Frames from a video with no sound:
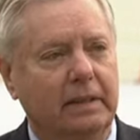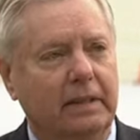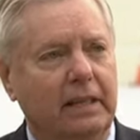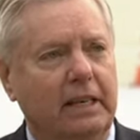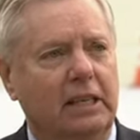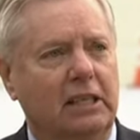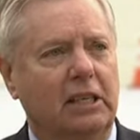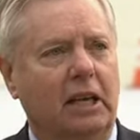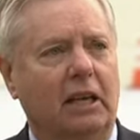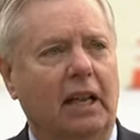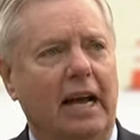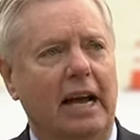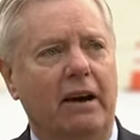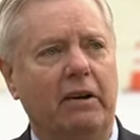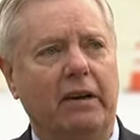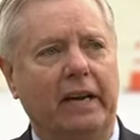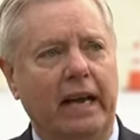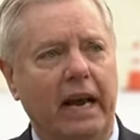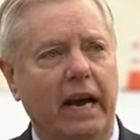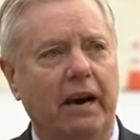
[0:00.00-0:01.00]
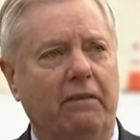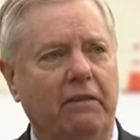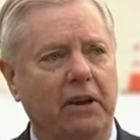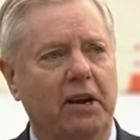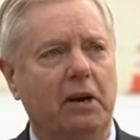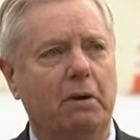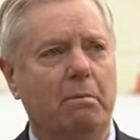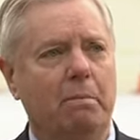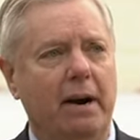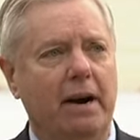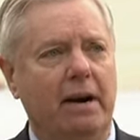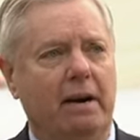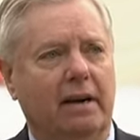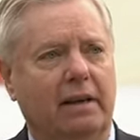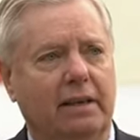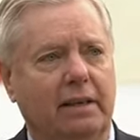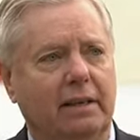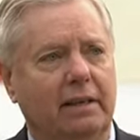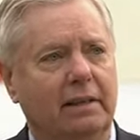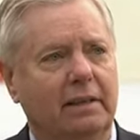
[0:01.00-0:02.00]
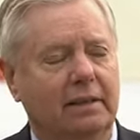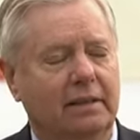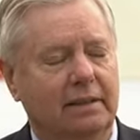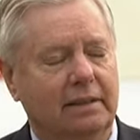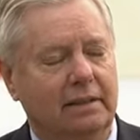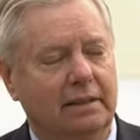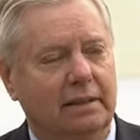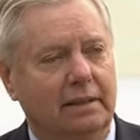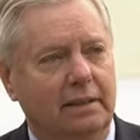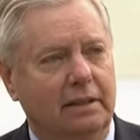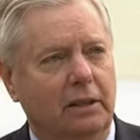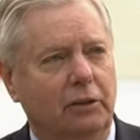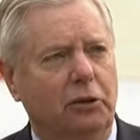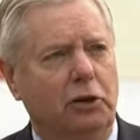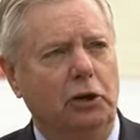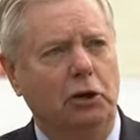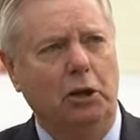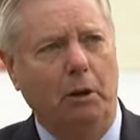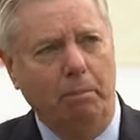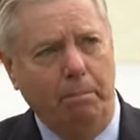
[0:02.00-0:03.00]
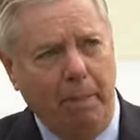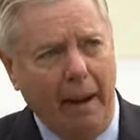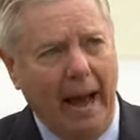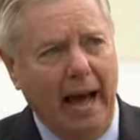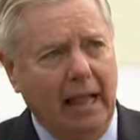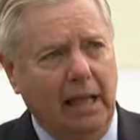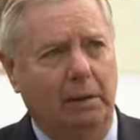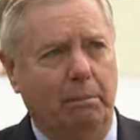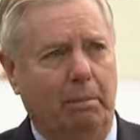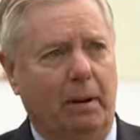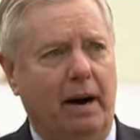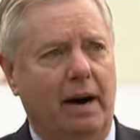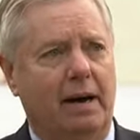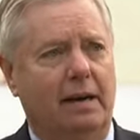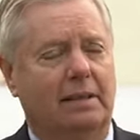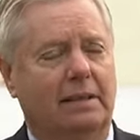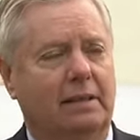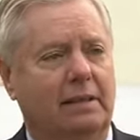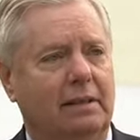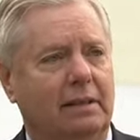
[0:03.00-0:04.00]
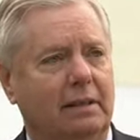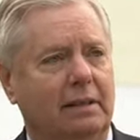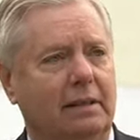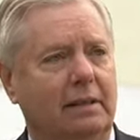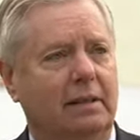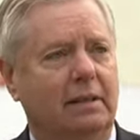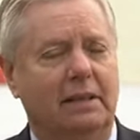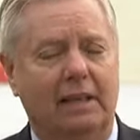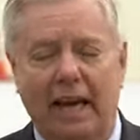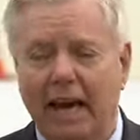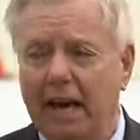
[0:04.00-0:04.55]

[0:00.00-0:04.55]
is allowing every American through the ballot box to